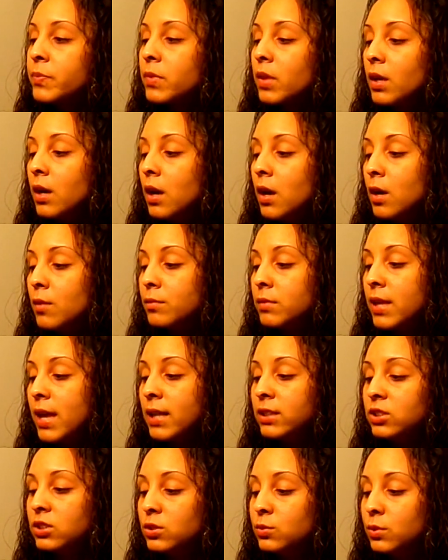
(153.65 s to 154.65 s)
Um,
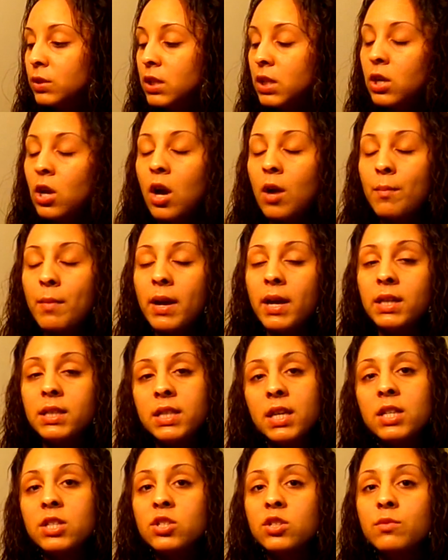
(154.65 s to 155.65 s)
that just really caught my
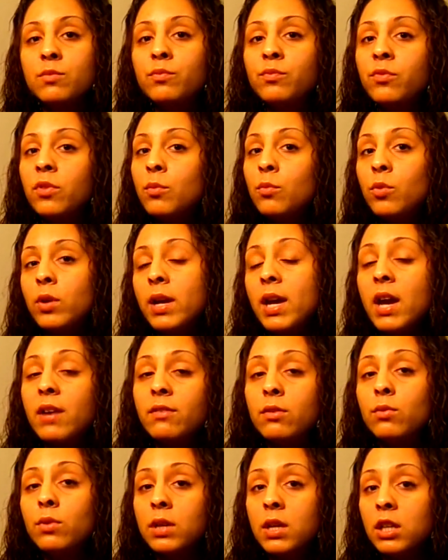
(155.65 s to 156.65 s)
attention from what
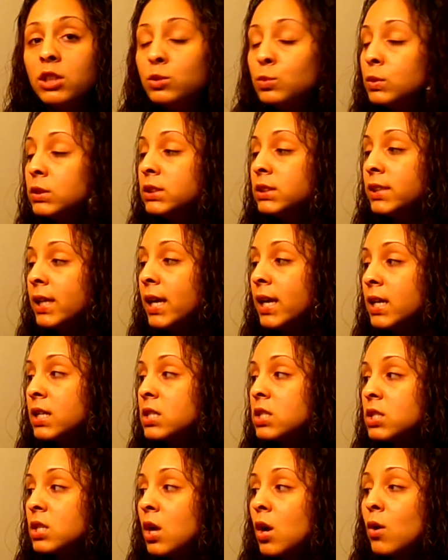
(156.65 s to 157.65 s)
everyone else was
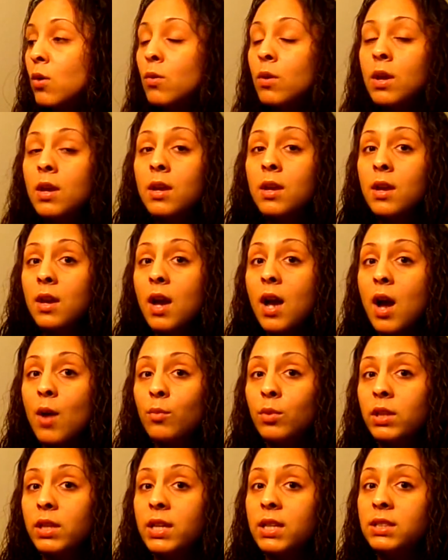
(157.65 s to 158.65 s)
saying, so I'm
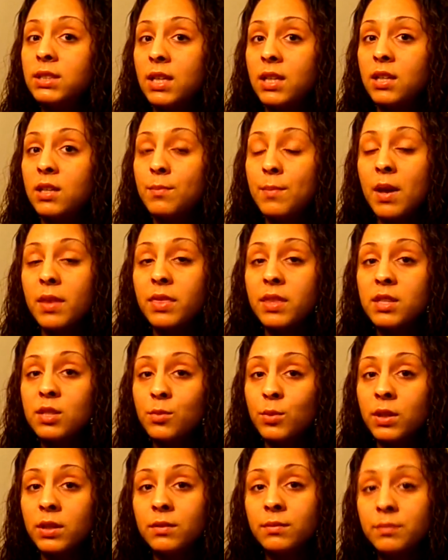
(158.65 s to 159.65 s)
really excited about this
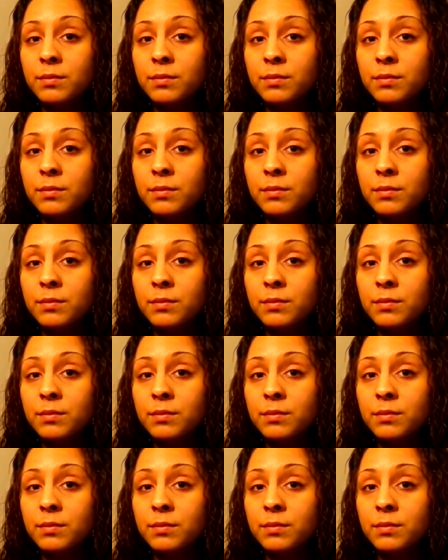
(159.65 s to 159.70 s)
one.